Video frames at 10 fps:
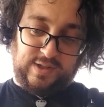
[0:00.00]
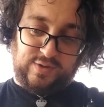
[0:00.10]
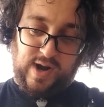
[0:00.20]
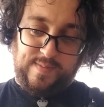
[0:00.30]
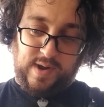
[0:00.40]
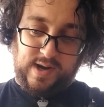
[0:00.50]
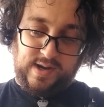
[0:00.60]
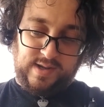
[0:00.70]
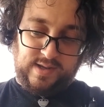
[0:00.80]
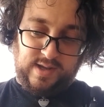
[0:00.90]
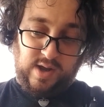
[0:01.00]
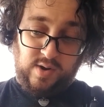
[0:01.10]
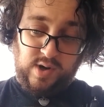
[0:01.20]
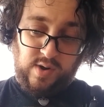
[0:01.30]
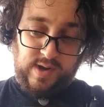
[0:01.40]
tripod. Oh
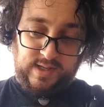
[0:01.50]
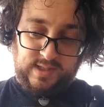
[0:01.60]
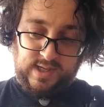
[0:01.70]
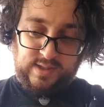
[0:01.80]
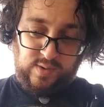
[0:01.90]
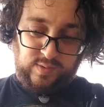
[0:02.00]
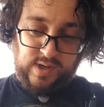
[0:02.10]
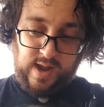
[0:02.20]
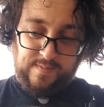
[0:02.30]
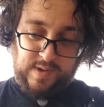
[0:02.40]
no, it's holding up.